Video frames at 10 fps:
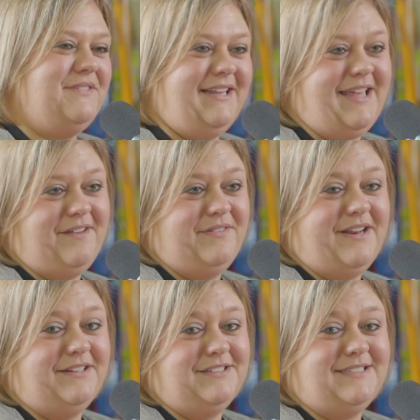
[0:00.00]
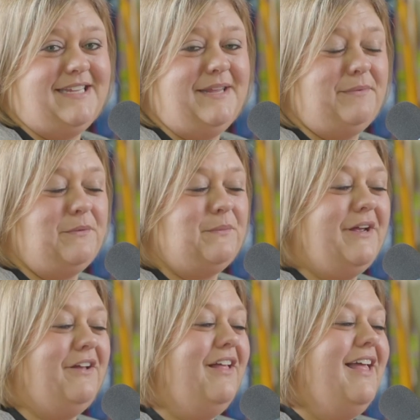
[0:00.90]
to laugh, and I'll just keep it
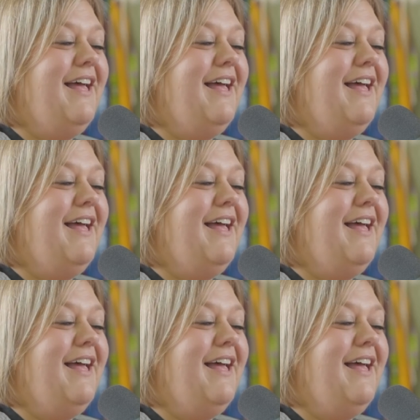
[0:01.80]
real.